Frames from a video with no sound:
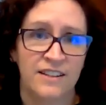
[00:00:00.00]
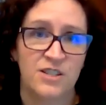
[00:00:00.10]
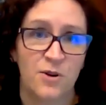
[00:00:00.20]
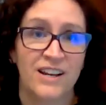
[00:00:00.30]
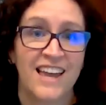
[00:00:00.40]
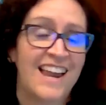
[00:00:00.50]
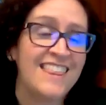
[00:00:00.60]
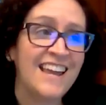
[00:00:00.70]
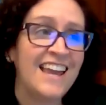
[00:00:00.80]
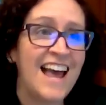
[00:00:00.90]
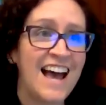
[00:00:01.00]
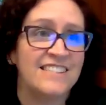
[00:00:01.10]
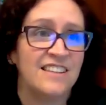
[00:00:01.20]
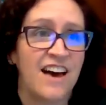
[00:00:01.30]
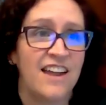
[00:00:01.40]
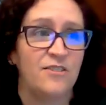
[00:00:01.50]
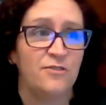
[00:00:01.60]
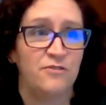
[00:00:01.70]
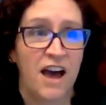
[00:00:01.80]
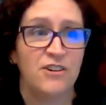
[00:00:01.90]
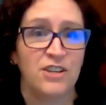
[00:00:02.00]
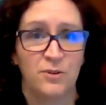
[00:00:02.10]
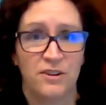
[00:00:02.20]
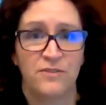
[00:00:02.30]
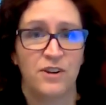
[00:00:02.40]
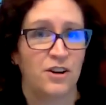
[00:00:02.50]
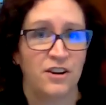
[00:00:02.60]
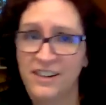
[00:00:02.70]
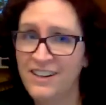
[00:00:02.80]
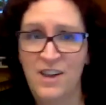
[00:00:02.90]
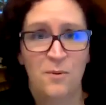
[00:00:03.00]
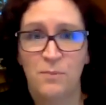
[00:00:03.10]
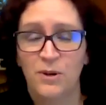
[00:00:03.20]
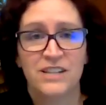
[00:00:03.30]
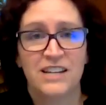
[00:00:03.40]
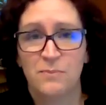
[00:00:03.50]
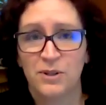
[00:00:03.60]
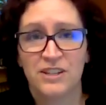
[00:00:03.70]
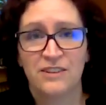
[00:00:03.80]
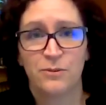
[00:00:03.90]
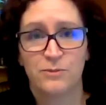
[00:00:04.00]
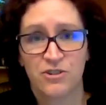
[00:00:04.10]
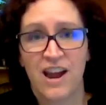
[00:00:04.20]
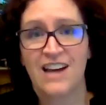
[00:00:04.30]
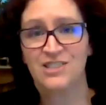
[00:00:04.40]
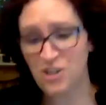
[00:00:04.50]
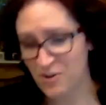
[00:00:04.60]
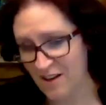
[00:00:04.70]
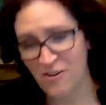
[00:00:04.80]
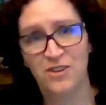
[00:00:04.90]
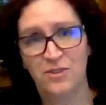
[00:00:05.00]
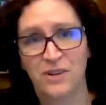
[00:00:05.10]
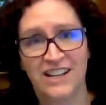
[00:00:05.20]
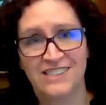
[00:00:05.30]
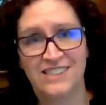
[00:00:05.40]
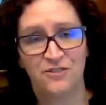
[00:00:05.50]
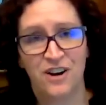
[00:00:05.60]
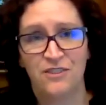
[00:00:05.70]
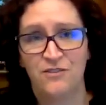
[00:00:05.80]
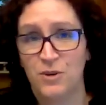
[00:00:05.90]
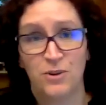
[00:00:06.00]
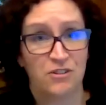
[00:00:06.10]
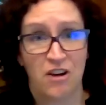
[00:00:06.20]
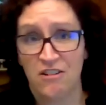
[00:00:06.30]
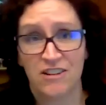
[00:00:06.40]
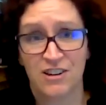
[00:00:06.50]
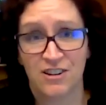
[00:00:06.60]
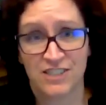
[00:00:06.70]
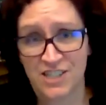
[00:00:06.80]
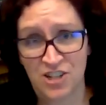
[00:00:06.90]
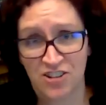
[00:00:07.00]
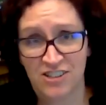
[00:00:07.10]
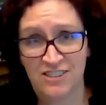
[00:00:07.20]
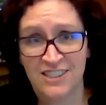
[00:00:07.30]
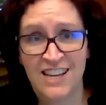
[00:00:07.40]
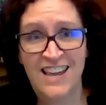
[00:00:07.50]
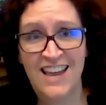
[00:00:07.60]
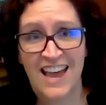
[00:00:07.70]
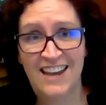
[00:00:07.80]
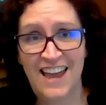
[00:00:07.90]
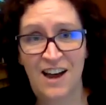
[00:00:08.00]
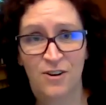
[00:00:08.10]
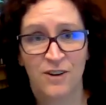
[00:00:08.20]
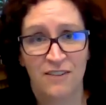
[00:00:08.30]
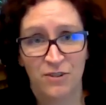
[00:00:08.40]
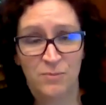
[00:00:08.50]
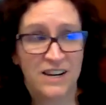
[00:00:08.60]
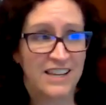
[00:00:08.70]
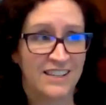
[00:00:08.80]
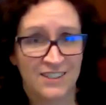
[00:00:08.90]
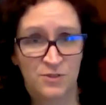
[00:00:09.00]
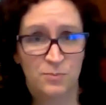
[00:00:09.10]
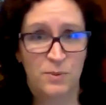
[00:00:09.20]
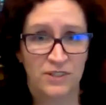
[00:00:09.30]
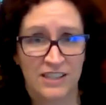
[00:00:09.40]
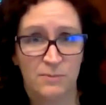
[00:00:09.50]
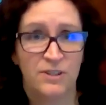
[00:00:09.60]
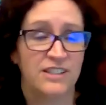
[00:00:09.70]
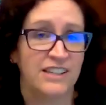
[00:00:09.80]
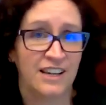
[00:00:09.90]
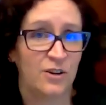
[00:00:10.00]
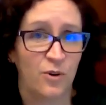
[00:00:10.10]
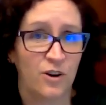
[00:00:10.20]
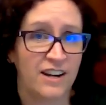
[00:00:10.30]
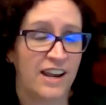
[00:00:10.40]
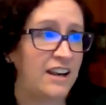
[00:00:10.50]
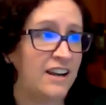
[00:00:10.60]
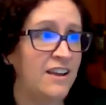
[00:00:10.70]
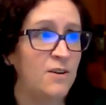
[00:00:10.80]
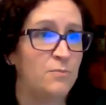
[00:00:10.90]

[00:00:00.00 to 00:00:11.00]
So again, I think it has a lot of value if you're building a building from scratch and you have all the plans in front of you and they're already all digital. And now everybody who's building the building can coordinate.